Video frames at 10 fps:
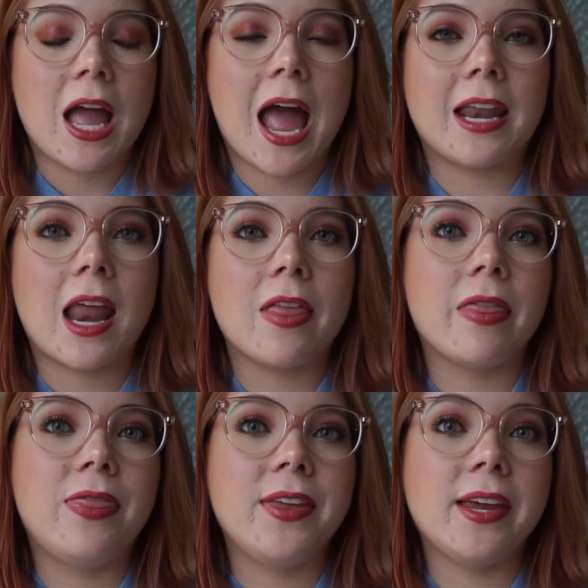And
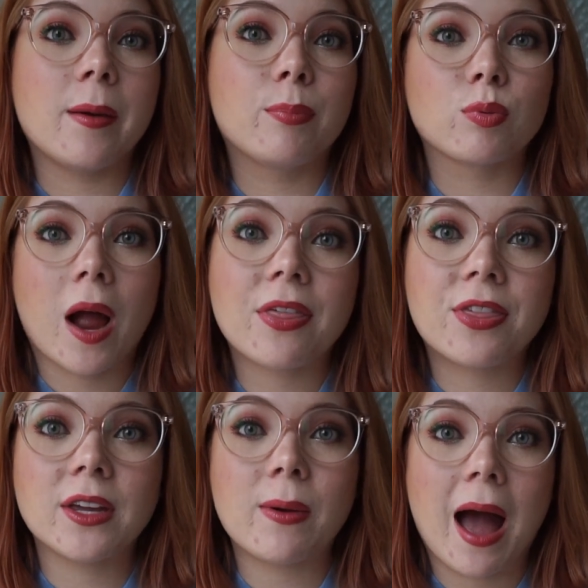the breath
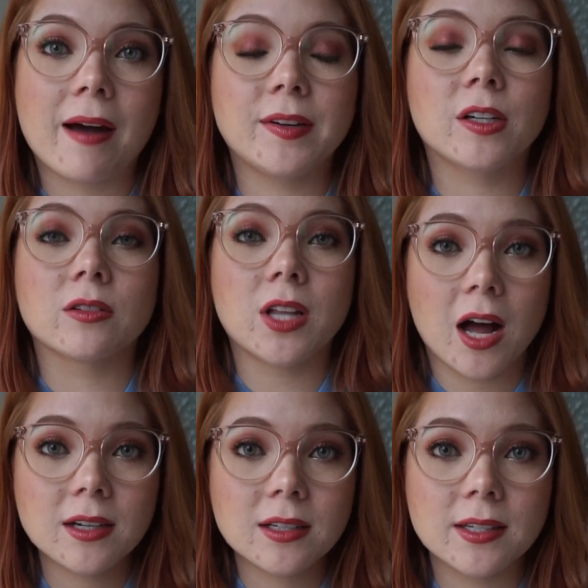that you have in your
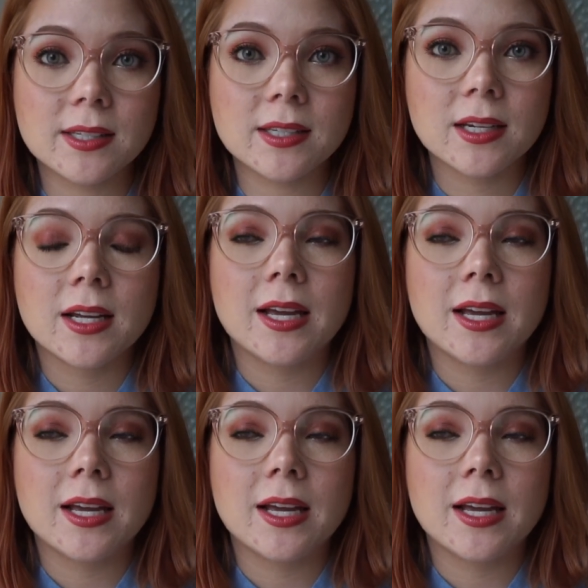lungs